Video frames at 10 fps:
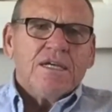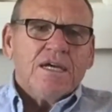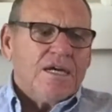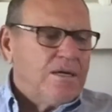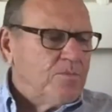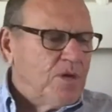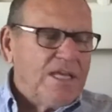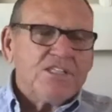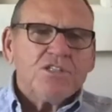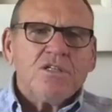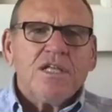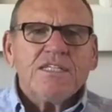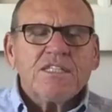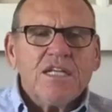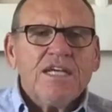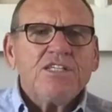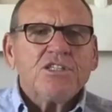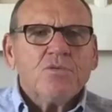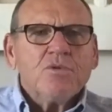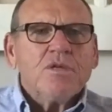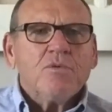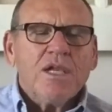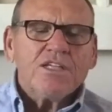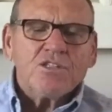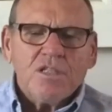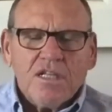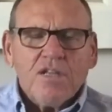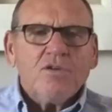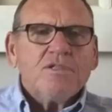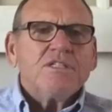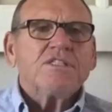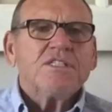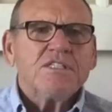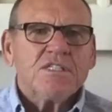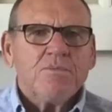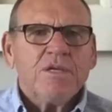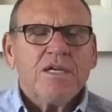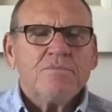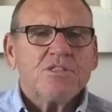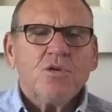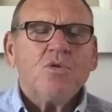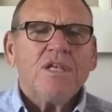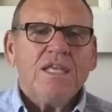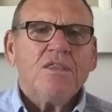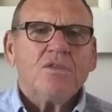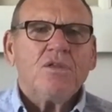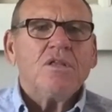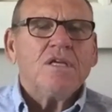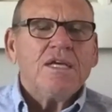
Relational isolation, relational aloneness has become so lethal